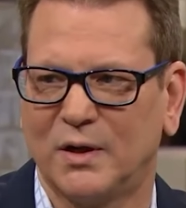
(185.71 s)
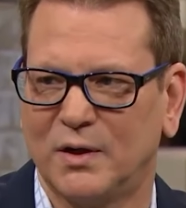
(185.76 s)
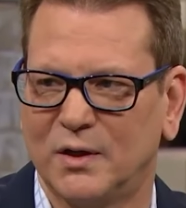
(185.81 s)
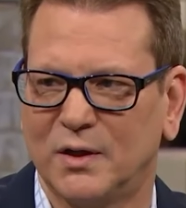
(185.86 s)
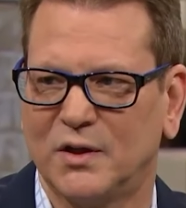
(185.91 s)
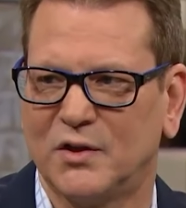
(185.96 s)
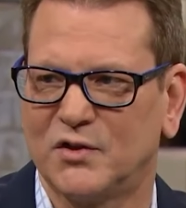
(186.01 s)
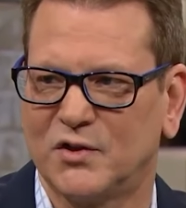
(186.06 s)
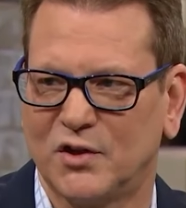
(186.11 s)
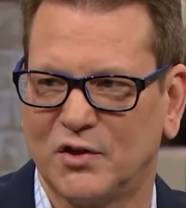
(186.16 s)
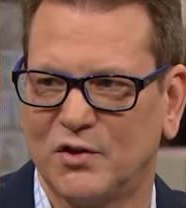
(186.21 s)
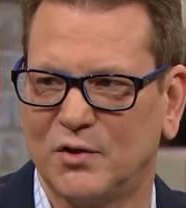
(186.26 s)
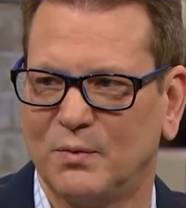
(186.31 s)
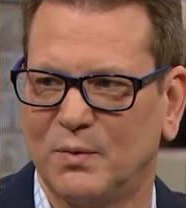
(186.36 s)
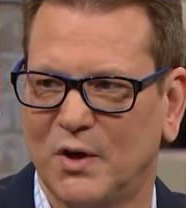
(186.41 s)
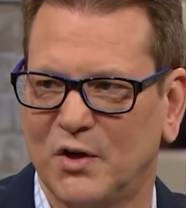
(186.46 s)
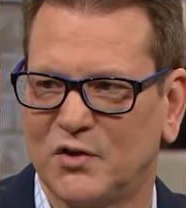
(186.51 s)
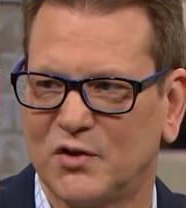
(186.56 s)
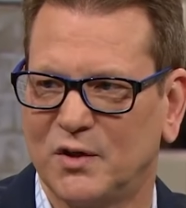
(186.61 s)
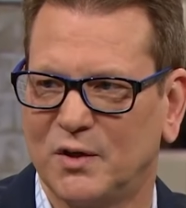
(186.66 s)
good
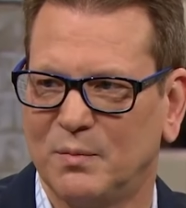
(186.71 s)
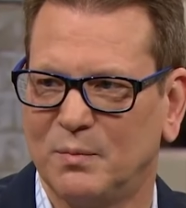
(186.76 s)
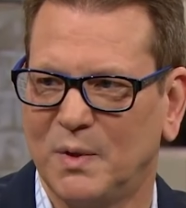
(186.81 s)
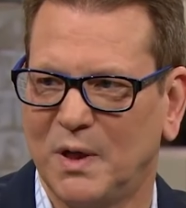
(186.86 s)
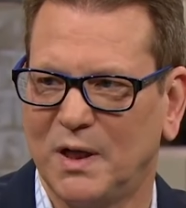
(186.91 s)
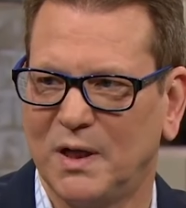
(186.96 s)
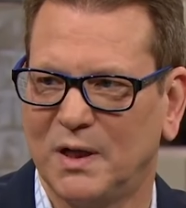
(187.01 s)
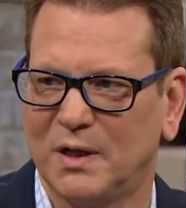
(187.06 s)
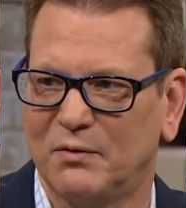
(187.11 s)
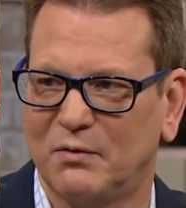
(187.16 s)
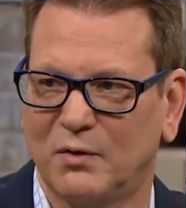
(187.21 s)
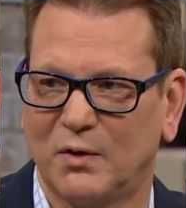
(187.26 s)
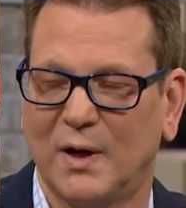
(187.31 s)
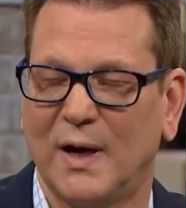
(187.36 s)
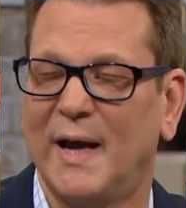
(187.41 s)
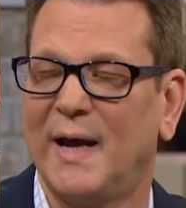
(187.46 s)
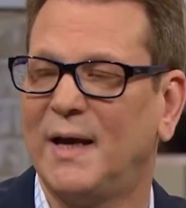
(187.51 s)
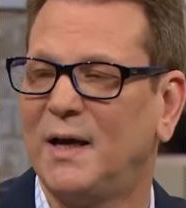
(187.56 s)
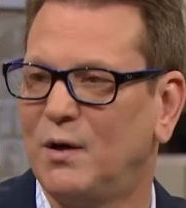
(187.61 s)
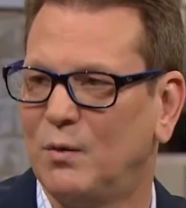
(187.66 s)
situation to be in
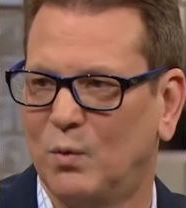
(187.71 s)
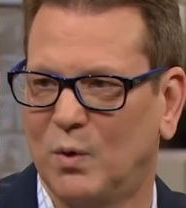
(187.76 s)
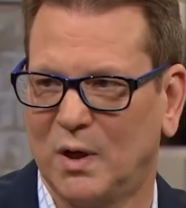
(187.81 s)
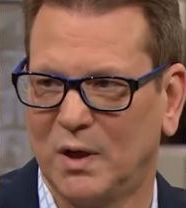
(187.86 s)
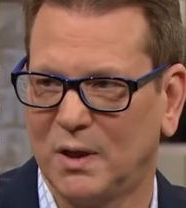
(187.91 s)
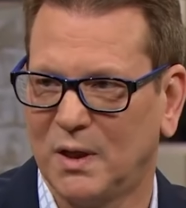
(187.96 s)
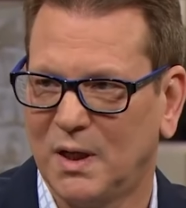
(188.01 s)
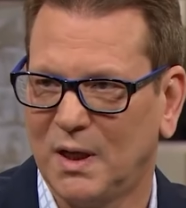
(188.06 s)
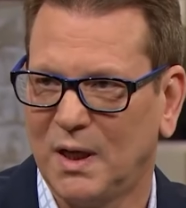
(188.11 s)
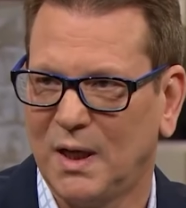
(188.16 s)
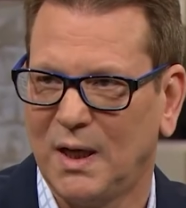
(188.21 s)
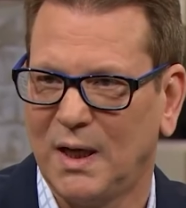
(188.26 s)
for anyone.